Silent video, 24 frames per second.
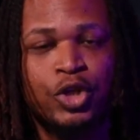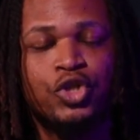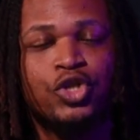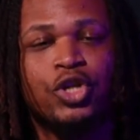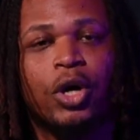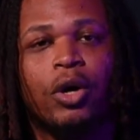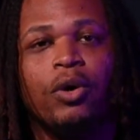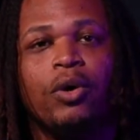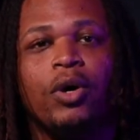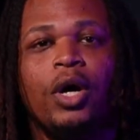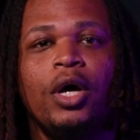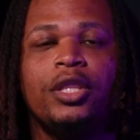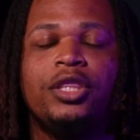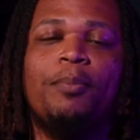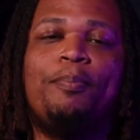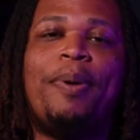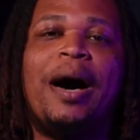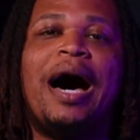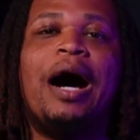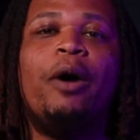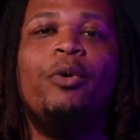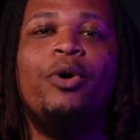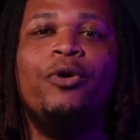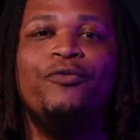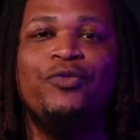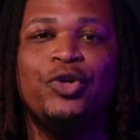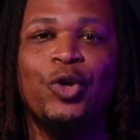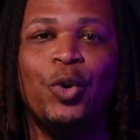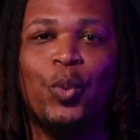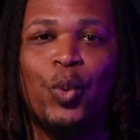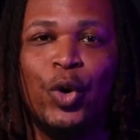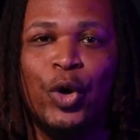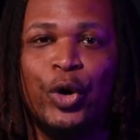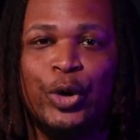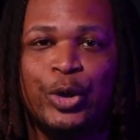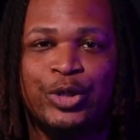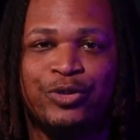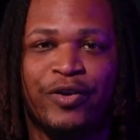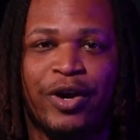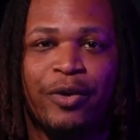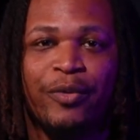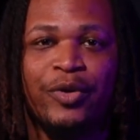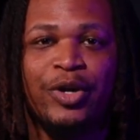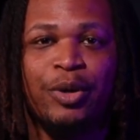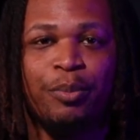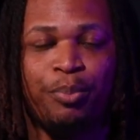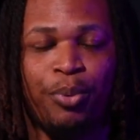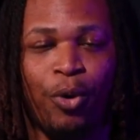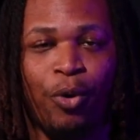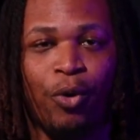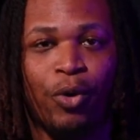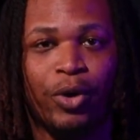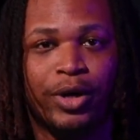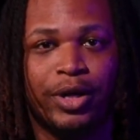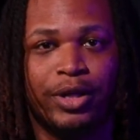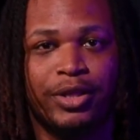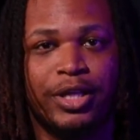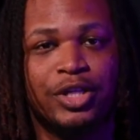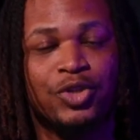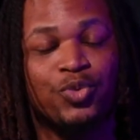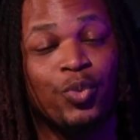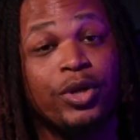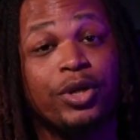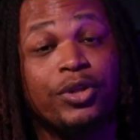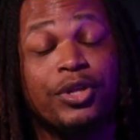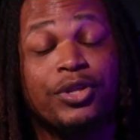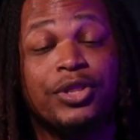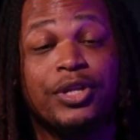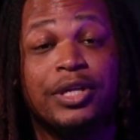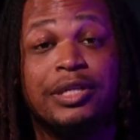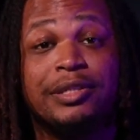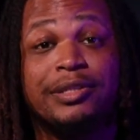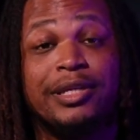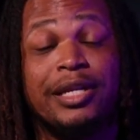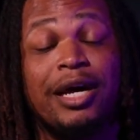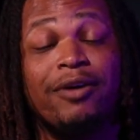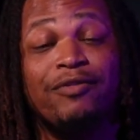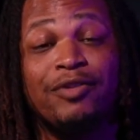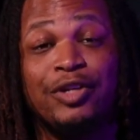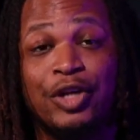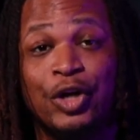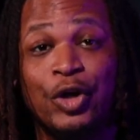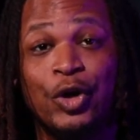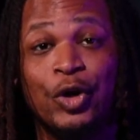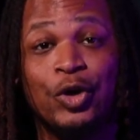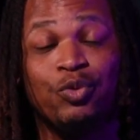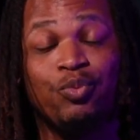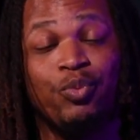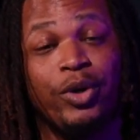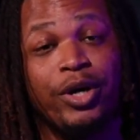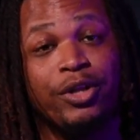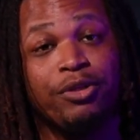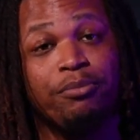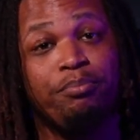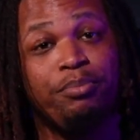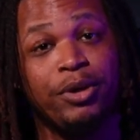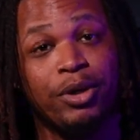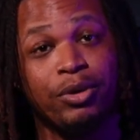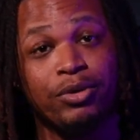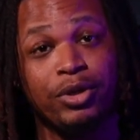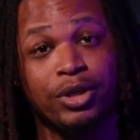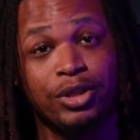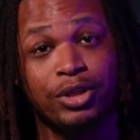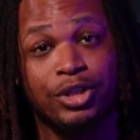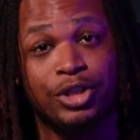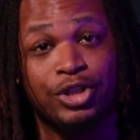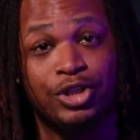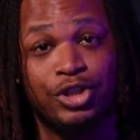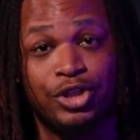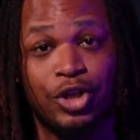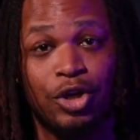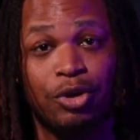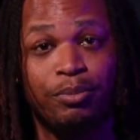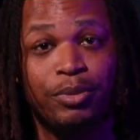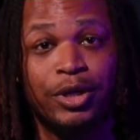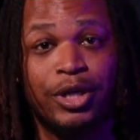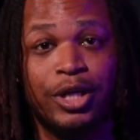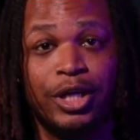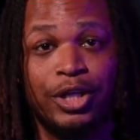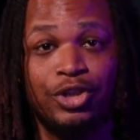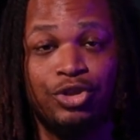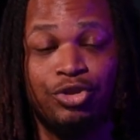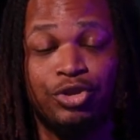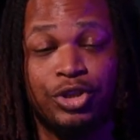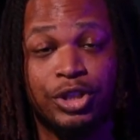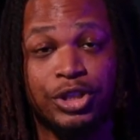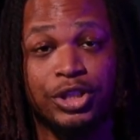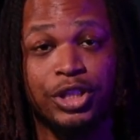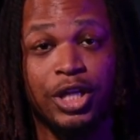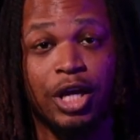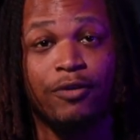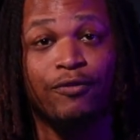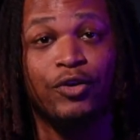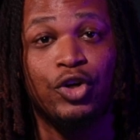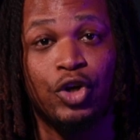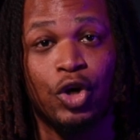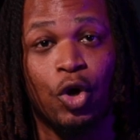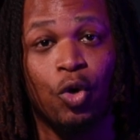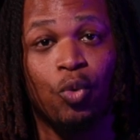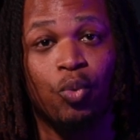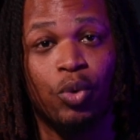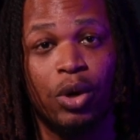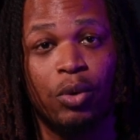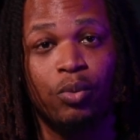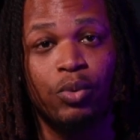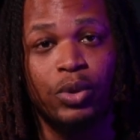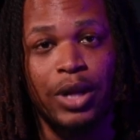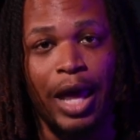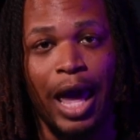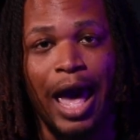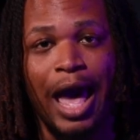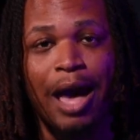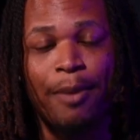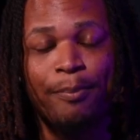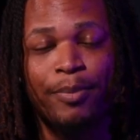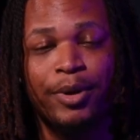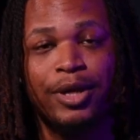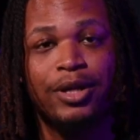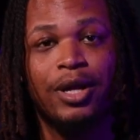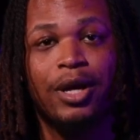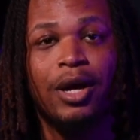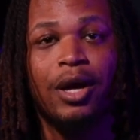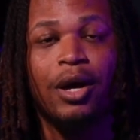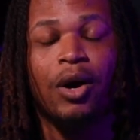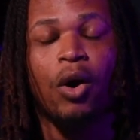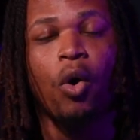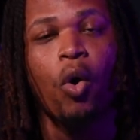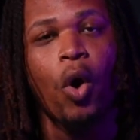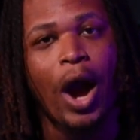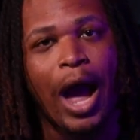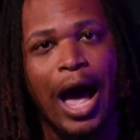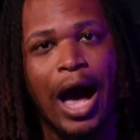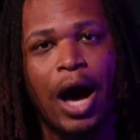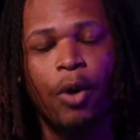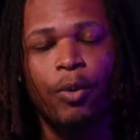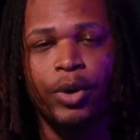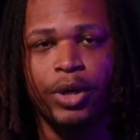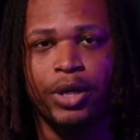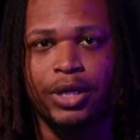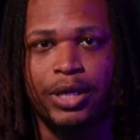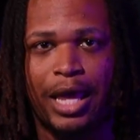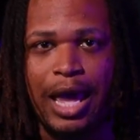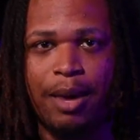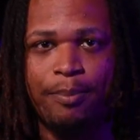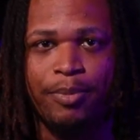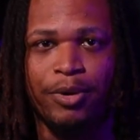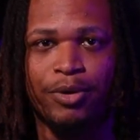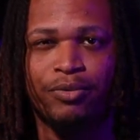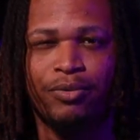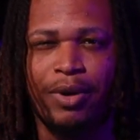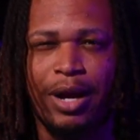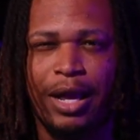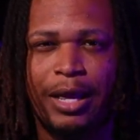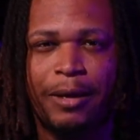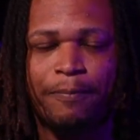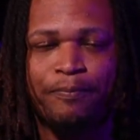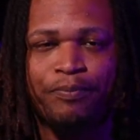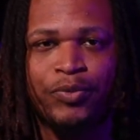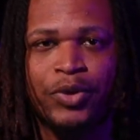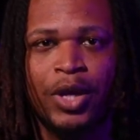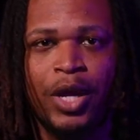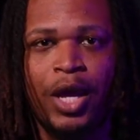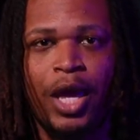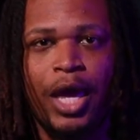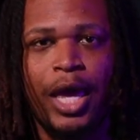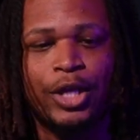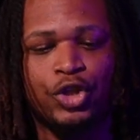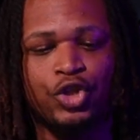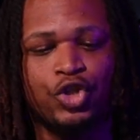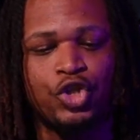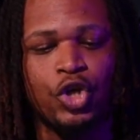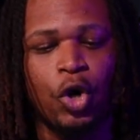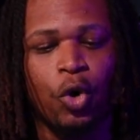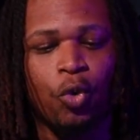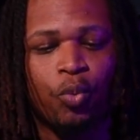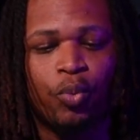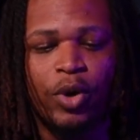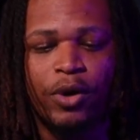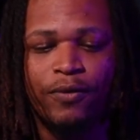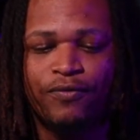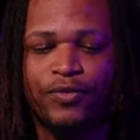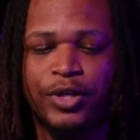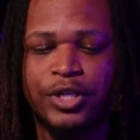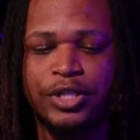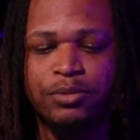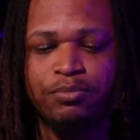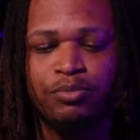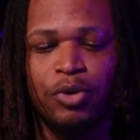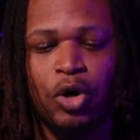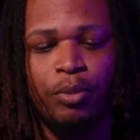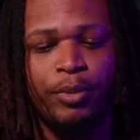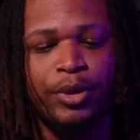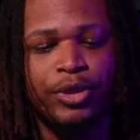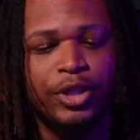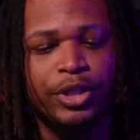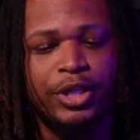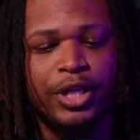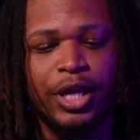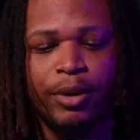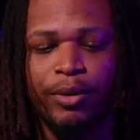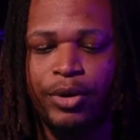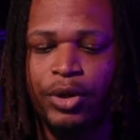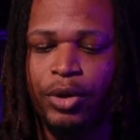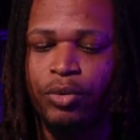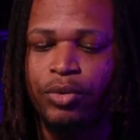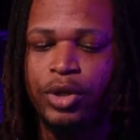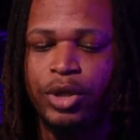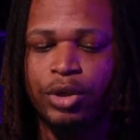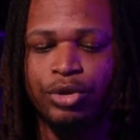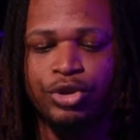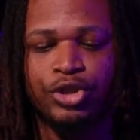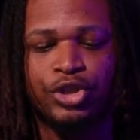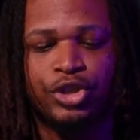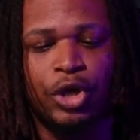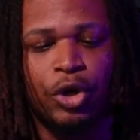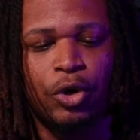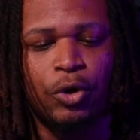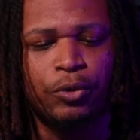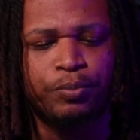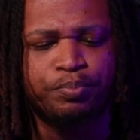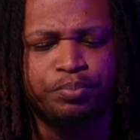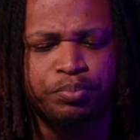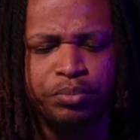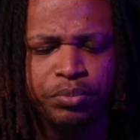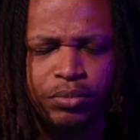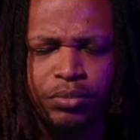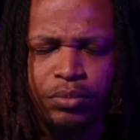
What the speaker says: So the power of your word is very important. That's one of the things that I've learned with building this show, because you just never know what would happen or how it could happen, right? And so with this moment, the Darron Oneal Show